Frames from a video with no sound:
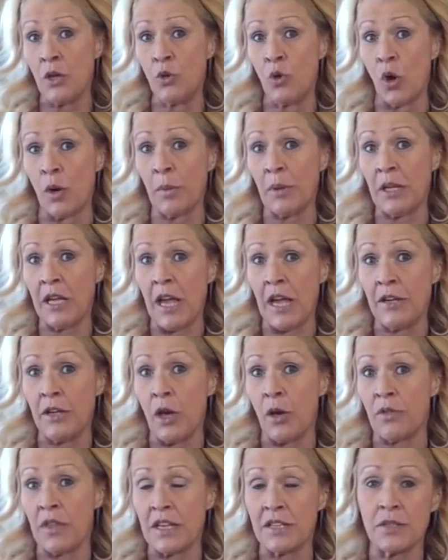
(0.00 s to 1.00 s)
normally I
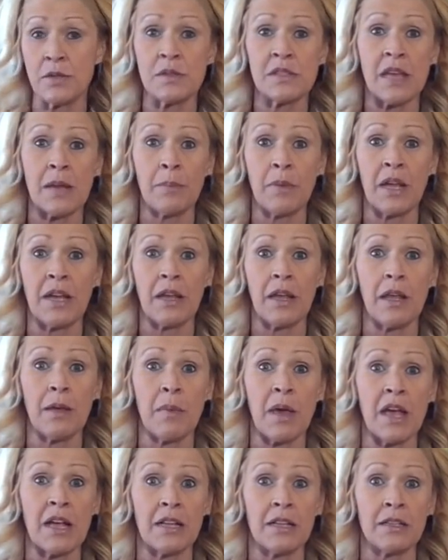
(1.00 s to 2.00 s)
know they do send me an
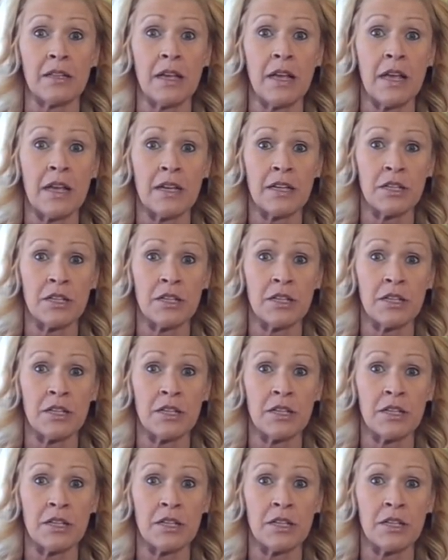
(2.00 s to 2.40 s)
email